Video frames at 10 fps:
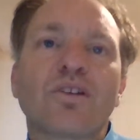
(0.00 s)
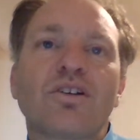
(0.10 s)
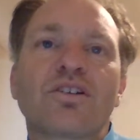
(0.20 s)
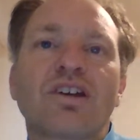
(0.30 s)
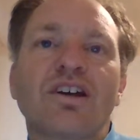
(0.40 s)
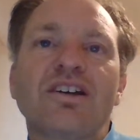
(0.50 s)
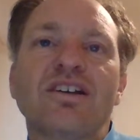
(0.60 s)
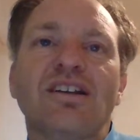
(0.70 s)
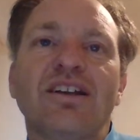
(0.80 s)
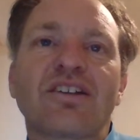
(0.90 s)

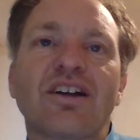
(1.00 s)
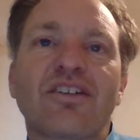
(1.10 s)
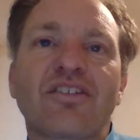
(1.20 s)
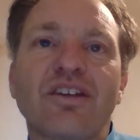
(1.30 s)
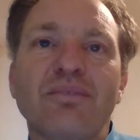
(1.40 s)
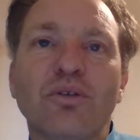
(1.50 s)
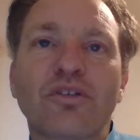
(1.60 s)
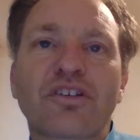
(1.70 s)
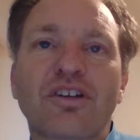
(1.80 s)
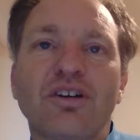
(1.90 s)
Okay, let us see.
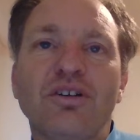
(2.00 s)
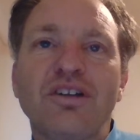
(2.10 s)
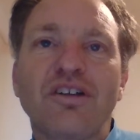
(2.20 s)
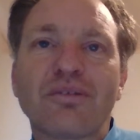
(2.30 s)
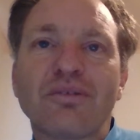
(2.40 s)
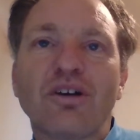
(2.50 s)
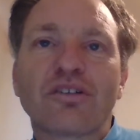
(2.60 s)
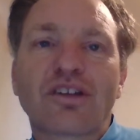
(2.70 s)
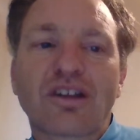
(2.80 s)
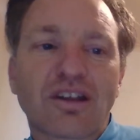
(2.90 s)
Morse code is
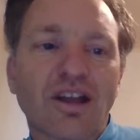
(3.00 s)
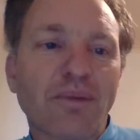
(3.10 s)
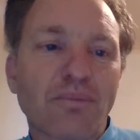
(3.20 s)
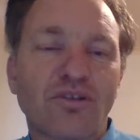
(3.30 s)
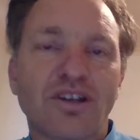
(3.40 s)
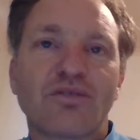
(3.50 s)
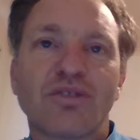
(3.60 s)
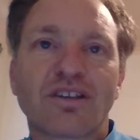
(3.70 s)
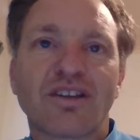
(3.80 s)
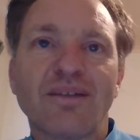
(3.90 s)
it's come up pretty
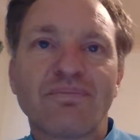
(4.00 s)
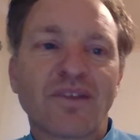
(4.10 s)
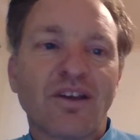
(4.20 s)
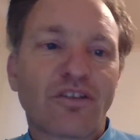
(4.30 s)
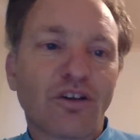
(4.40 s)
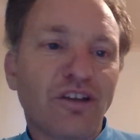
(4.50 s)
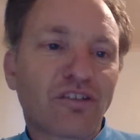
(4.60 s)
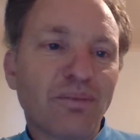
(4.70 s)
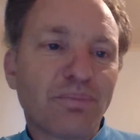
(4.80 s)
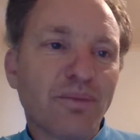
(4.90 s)
quick there. There's only
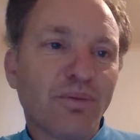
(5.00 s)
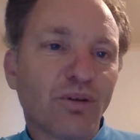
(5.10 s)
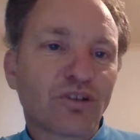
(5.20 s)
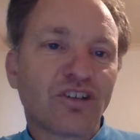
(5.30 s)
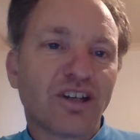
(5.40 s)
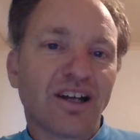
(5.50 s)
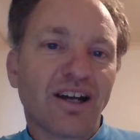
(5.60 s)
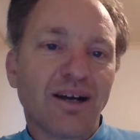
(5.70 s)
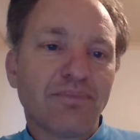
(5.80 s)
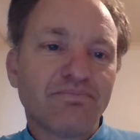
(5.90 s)
10 people watching.
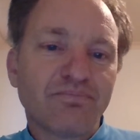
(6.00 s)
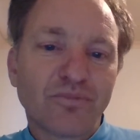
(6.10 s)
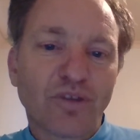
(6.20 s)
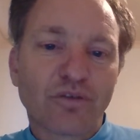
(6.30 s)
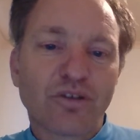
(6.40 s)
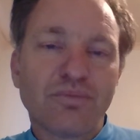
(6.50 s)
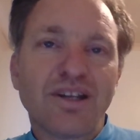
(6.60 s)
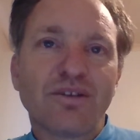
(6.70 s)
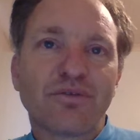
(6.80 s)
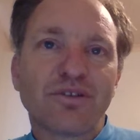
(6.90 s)
Not very
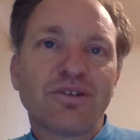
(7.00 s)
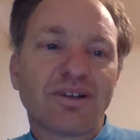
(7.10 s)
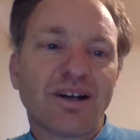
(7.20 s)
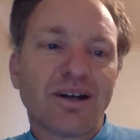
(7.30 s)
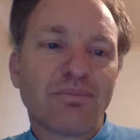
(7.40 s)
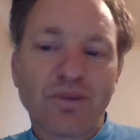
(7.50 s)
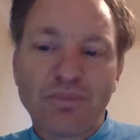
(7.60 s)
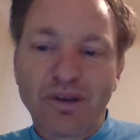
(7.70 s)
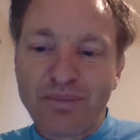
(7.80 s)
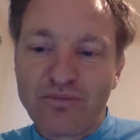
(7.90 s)
many of you. You
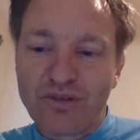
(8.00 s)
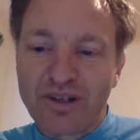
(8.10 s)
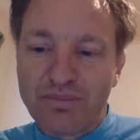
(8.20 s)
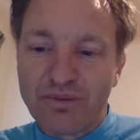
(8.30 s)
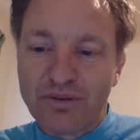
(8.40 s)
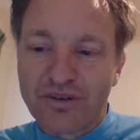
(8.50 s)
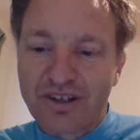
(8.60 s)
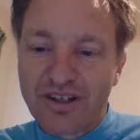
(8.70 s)
must be pretty bored.